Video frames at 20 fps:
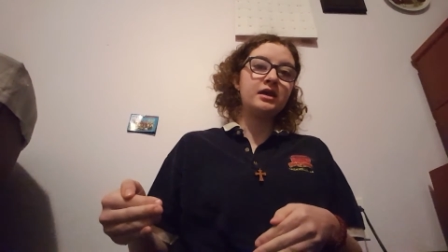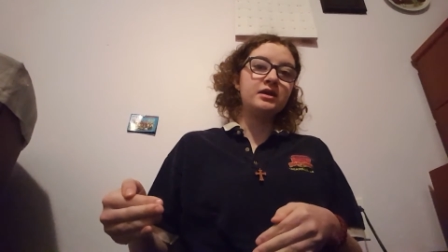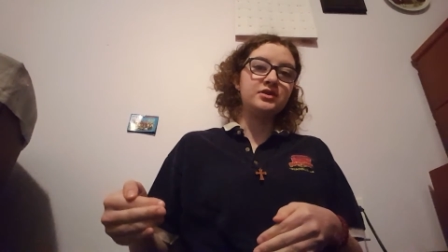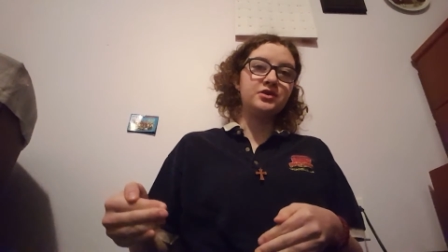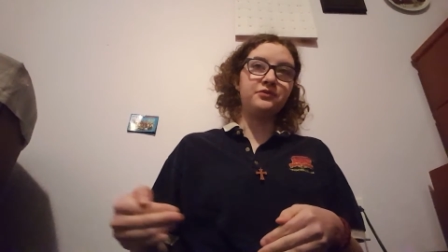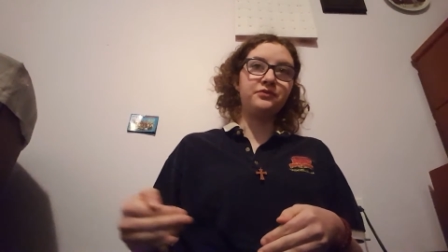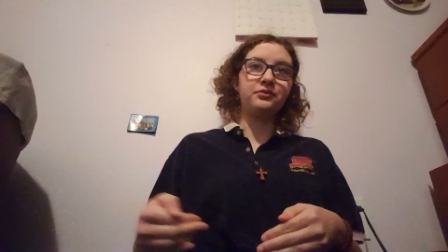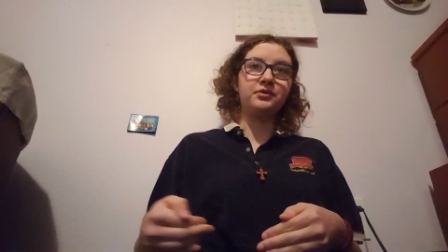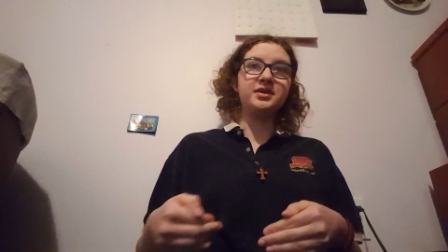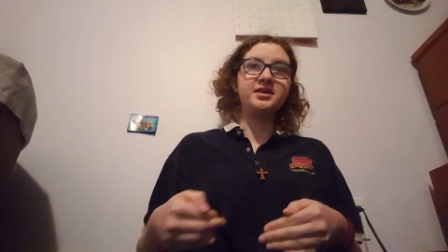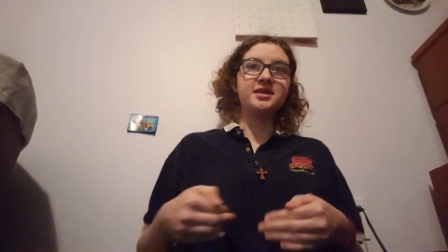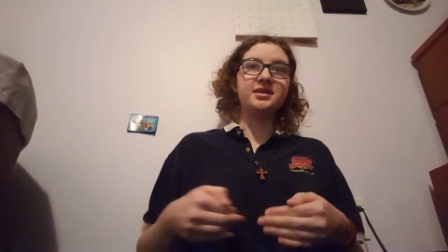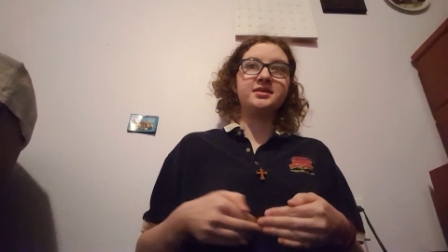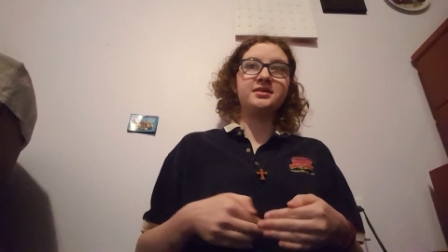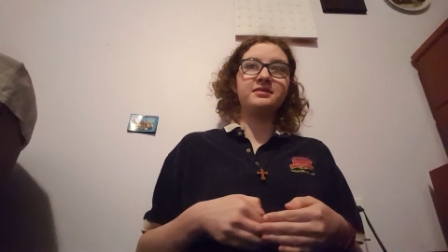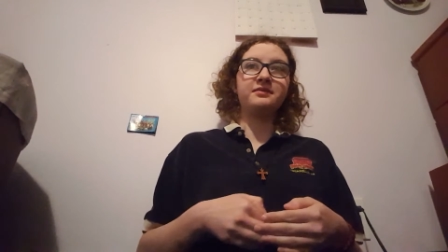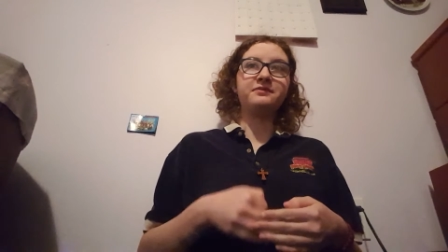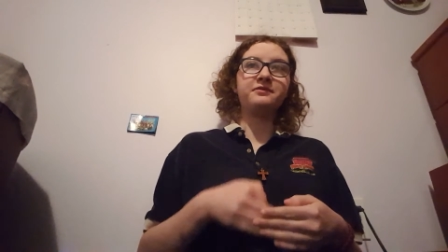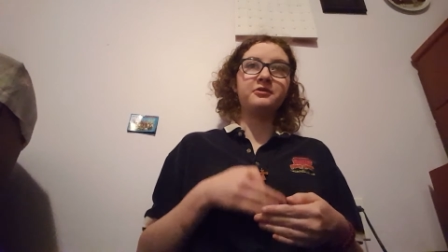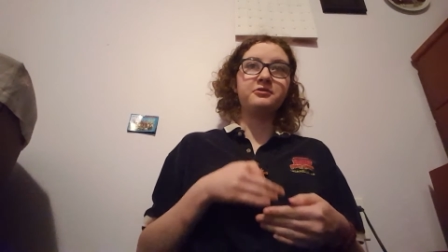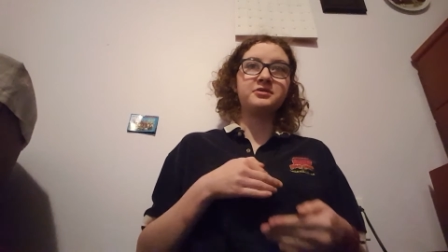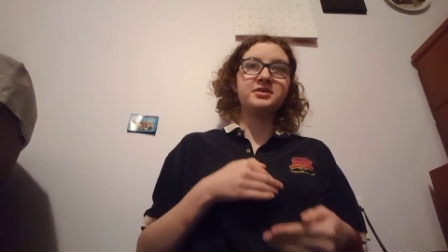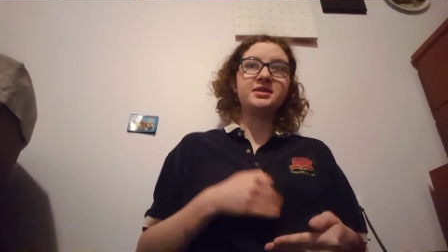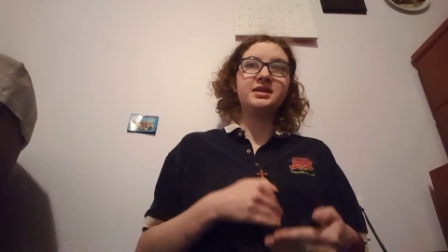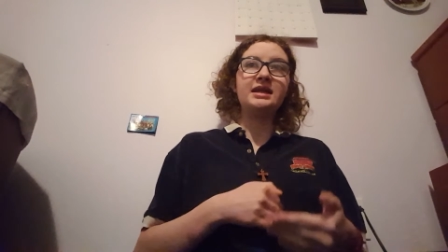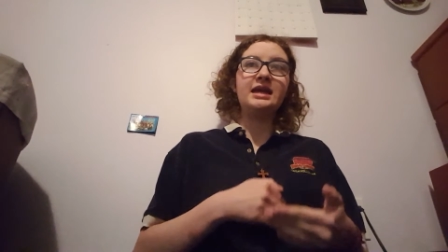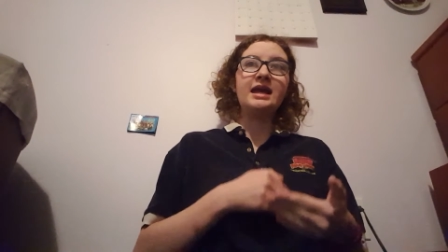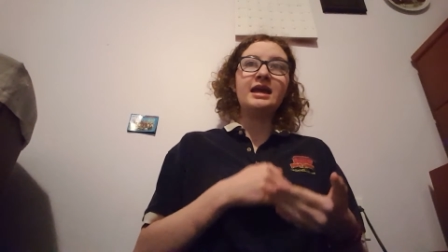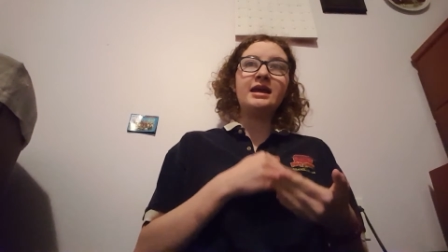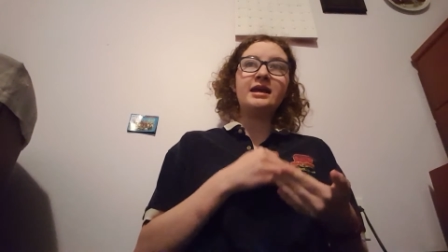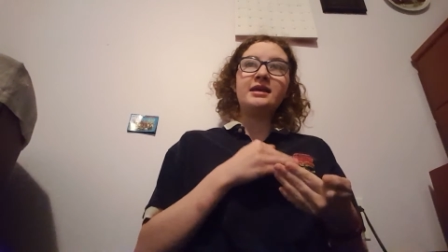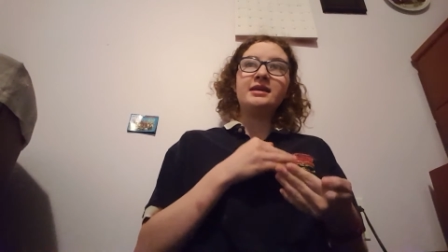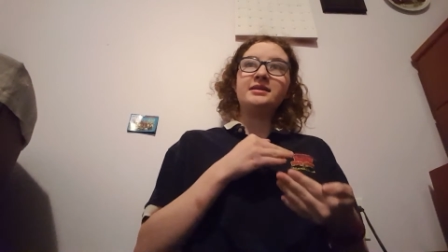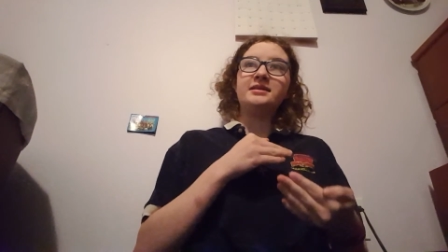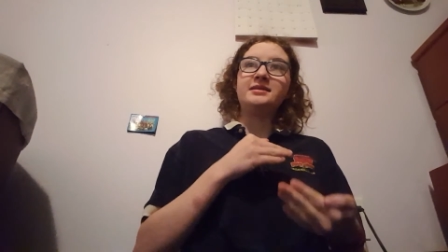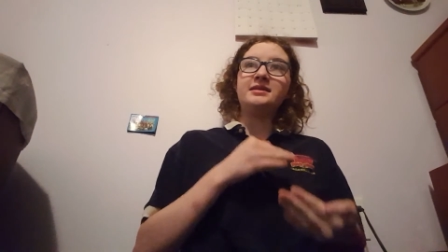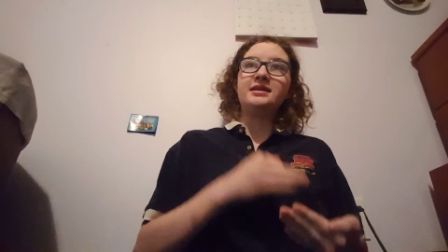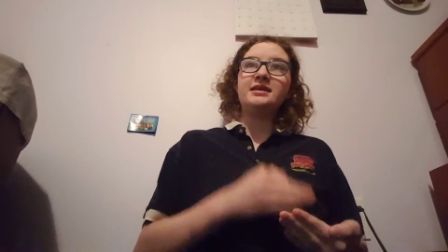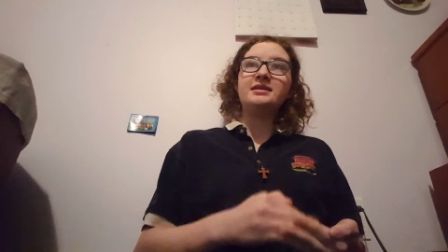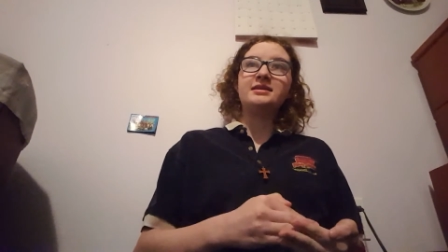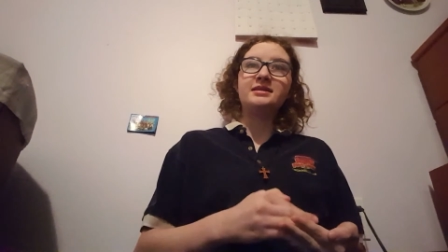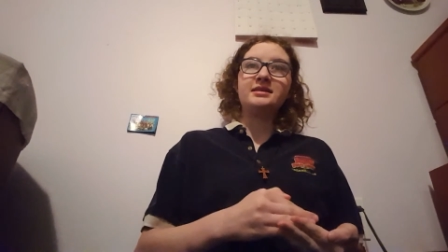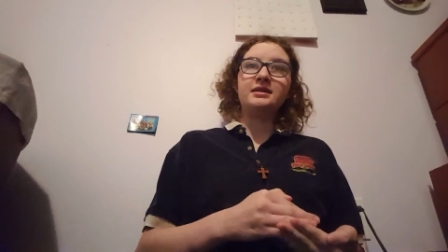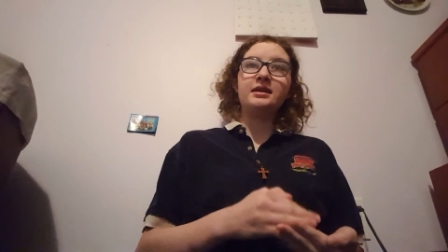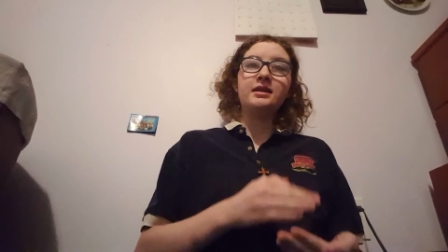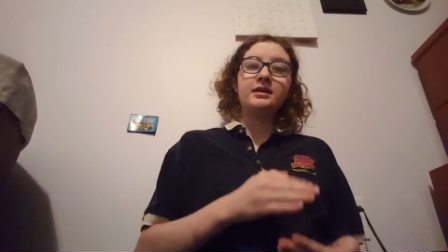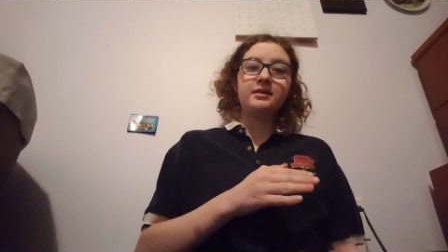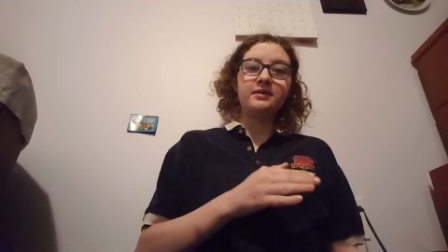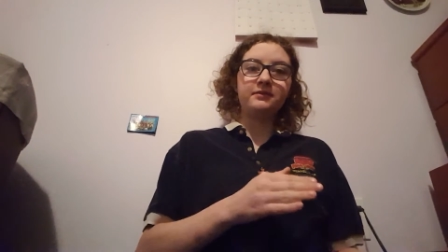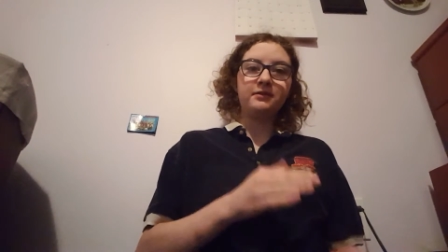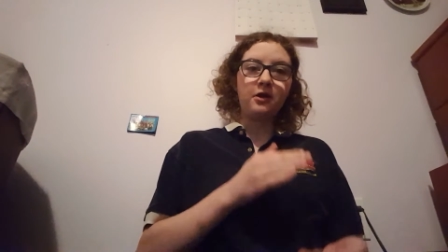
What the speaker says: So, for instance, the first season,